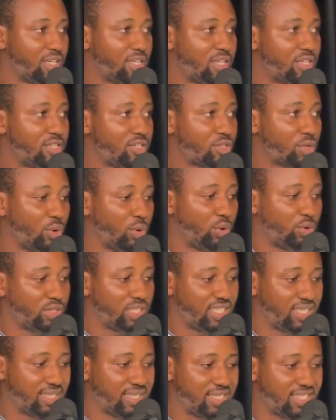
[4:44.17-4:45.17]
So
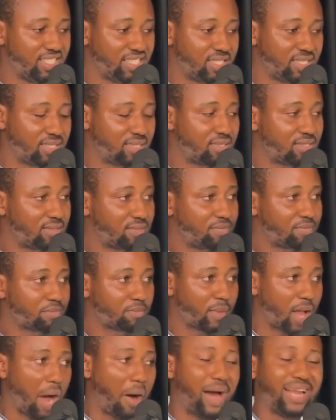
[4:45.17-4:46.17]

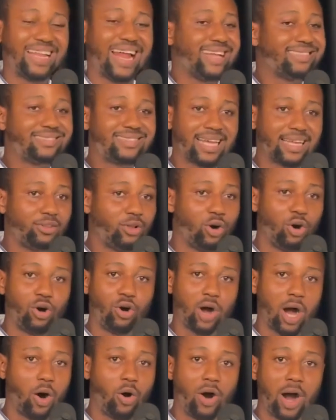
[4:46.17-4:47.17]
our land tenure,
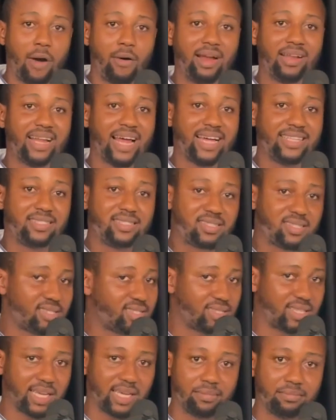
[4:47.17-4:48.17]
our land
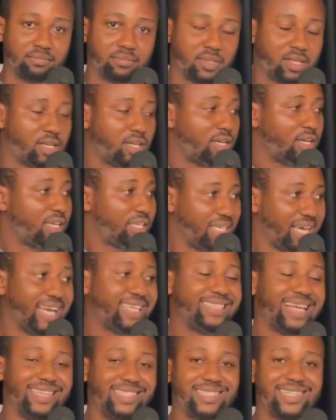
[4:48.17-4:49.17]
system here
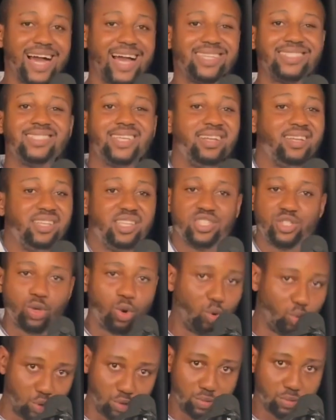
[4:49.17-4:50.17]
in Nigeria is a
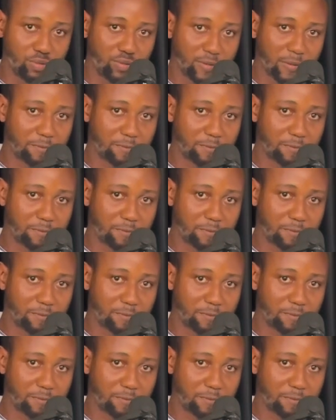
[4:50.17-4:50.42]
leasehold.